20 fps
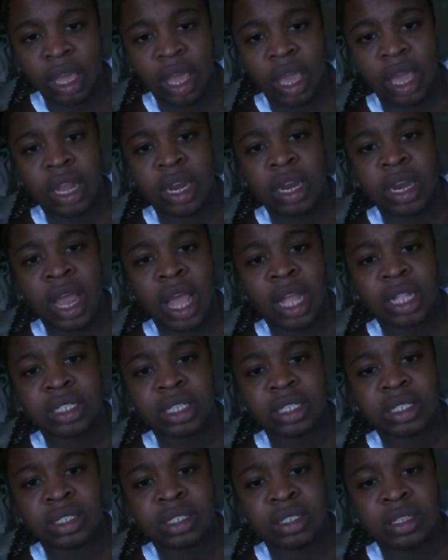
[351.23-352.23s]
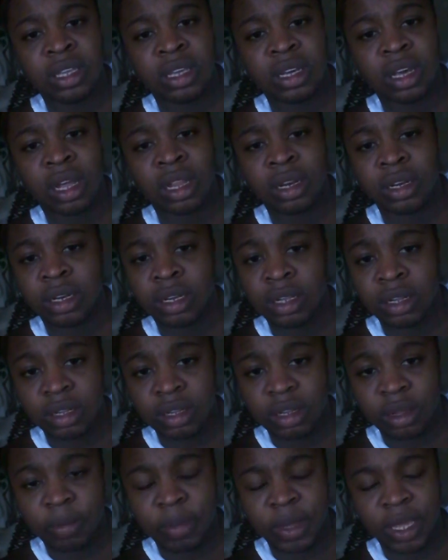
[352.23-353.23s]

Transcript: and not to seek a look,